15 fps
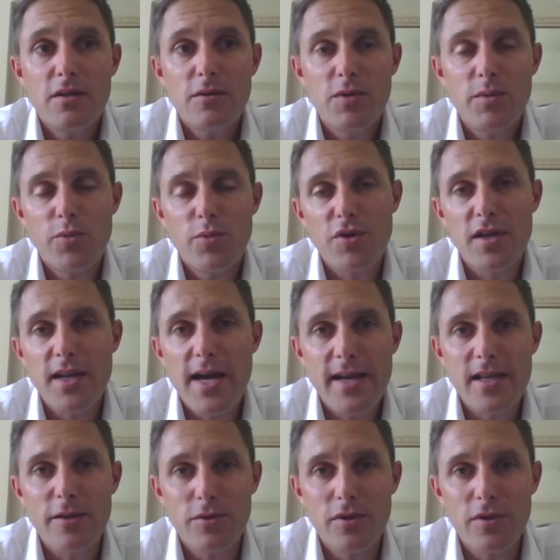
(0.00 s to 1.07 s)
more than
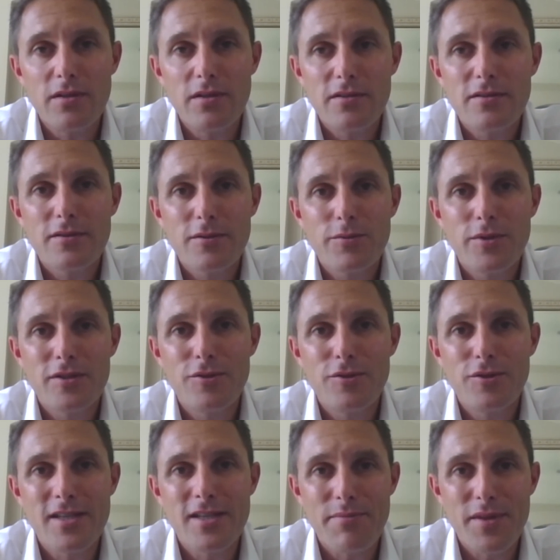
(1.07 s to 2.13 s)
likely will do
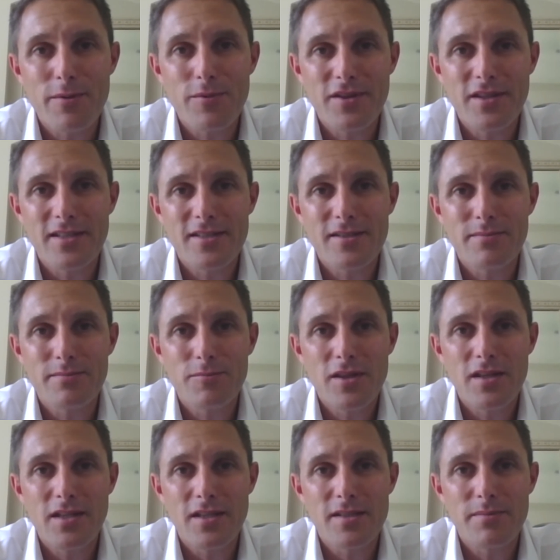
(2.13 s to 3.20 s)
something with the
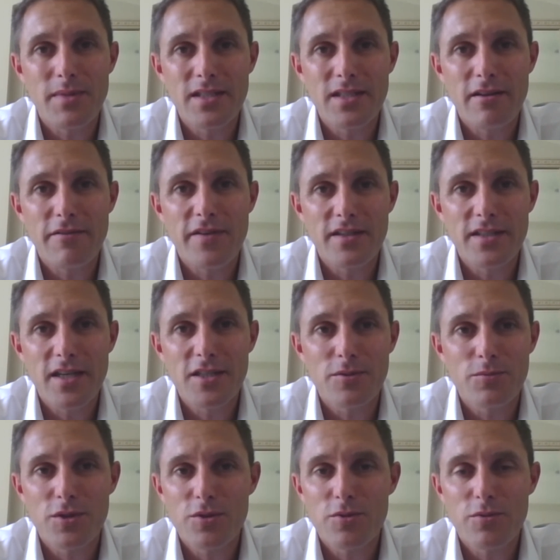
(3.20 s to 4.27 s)
Nelson Mandela Foundation,
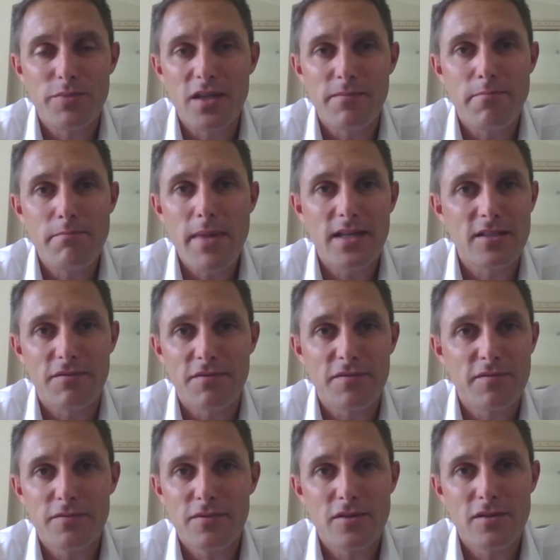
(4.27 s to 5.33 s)
which will be a massive
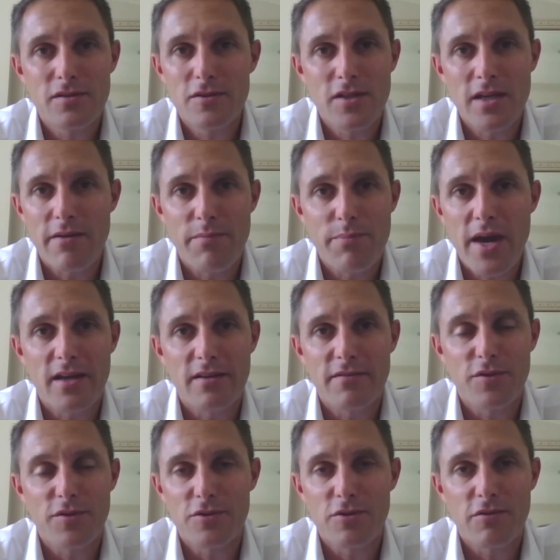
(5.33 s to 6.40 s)
campaign
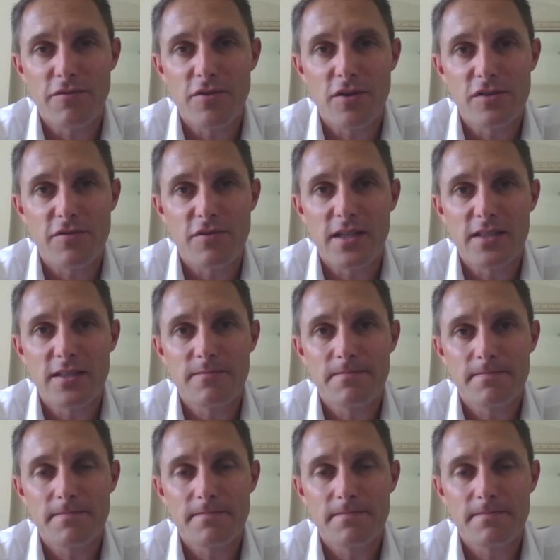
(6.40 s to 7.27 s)
for the Tour de France for us.